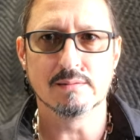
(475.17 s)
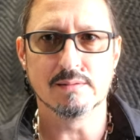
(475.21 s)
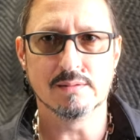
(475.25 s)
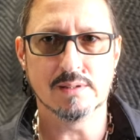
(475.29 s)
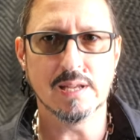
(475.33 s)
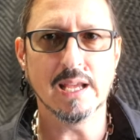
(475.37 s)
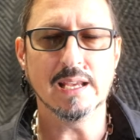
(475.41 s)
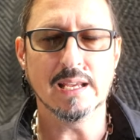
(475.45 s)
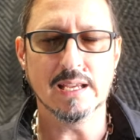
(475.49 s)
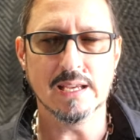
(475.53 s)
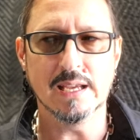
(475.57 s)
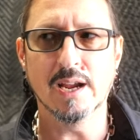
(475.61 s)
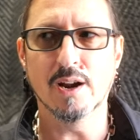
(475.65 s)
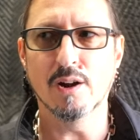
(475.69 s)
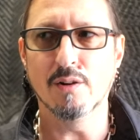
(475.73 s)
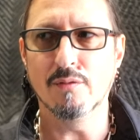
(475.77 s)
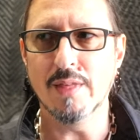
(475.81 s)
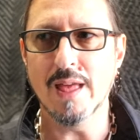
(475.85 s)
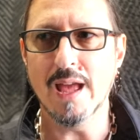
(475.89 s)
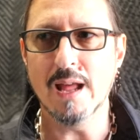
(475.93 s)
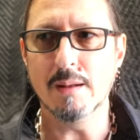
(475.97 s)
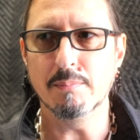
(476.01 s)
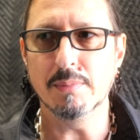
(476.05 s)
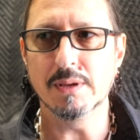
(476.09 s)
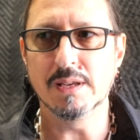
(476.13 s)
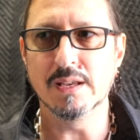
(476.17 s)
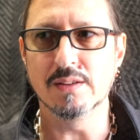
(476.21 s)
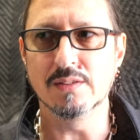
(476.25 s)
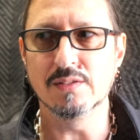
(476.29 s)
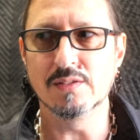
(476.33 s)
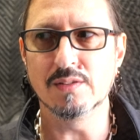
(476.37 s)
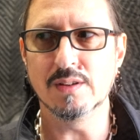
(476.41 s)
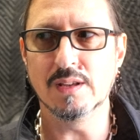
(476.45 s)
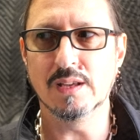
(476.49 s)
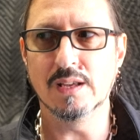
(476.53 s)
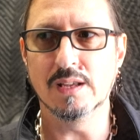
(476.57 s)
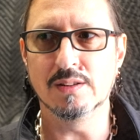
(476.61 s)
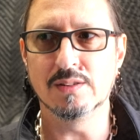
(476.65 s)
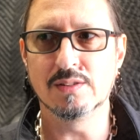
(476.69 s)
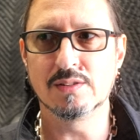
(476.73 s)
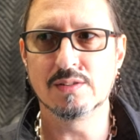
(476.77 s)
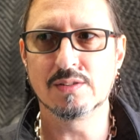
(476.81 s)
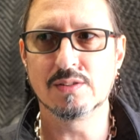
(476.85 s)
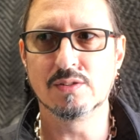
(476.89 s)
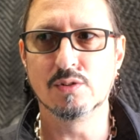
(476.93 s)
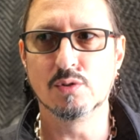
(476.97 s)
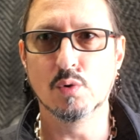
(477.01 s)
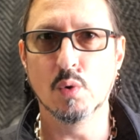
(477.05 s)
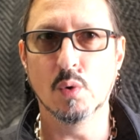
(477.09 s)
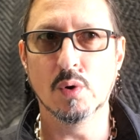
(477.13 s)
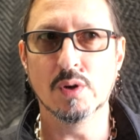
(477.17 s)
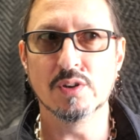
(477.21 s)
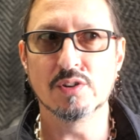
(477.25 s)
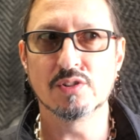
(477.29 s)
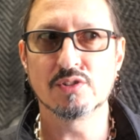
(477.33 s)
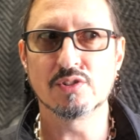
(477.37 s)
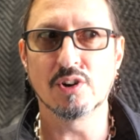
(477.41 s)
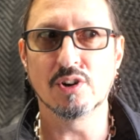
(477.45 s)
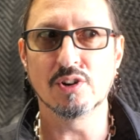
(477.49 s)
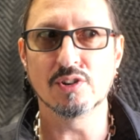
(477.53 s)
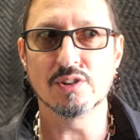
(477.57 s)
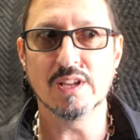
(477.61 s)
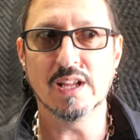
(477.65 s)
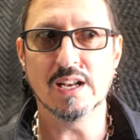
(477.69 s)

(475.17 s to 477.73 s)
taking care of that, because it's going to start